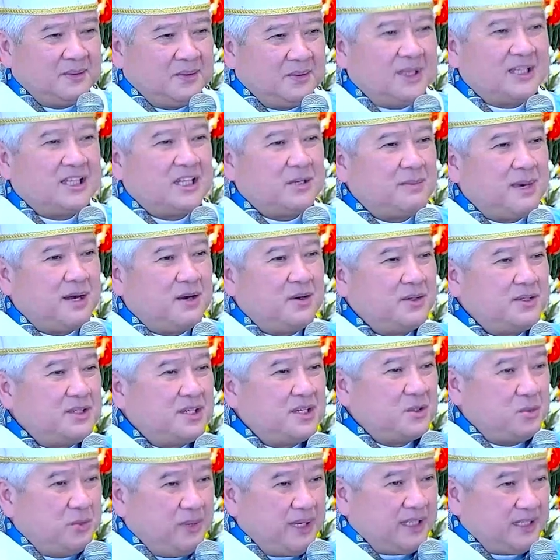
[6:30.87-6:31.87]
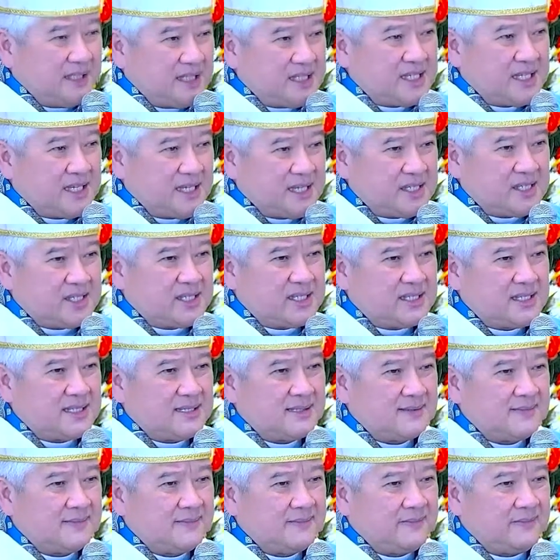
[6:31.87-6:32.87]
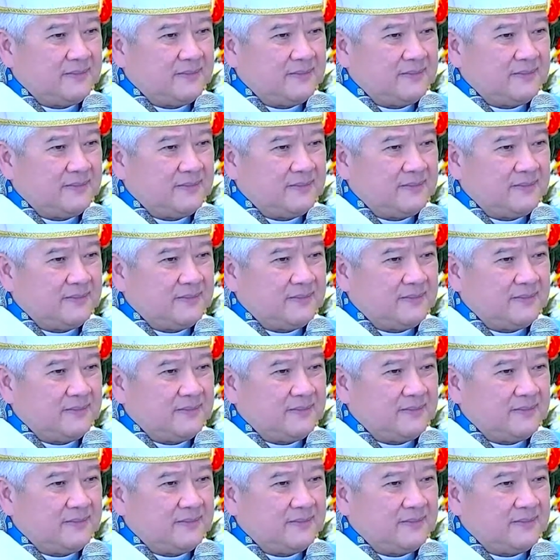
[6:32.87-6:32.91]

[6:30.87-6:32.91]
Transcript: What about your weaknesses?